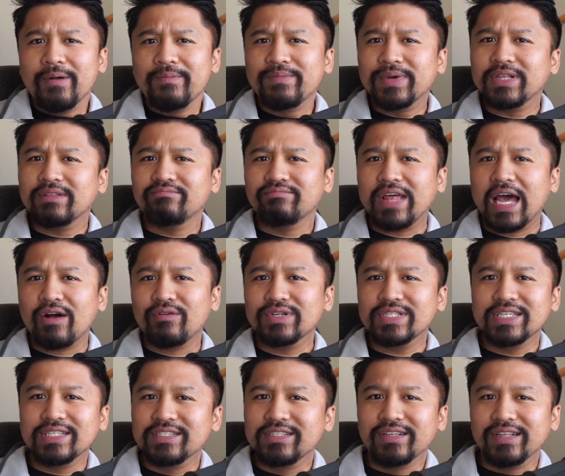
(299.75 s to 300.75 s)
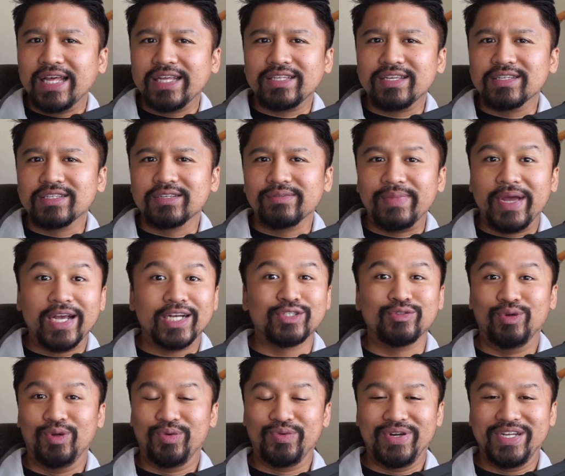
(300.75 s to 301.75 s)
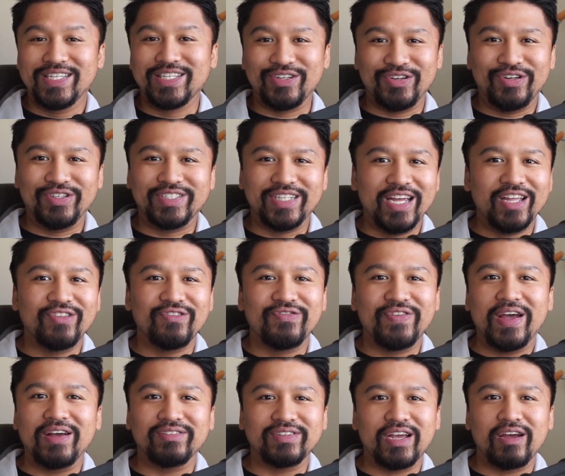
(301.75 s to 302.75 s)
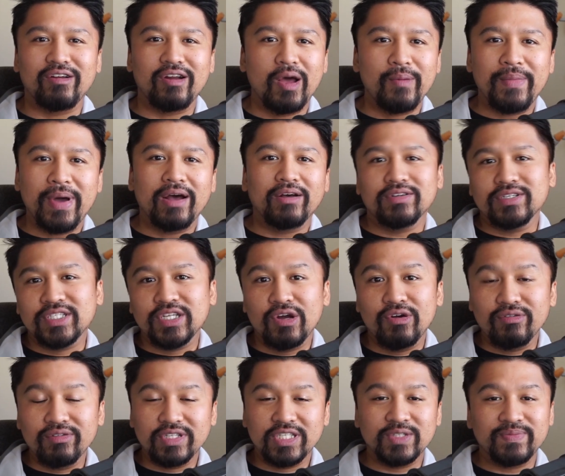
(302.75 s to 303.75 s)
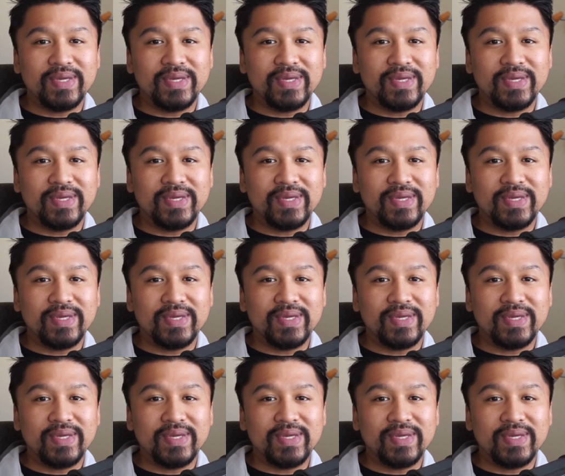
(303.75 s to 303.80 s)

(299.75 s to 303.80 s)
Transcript: But that was until I did some actual research and found out about zones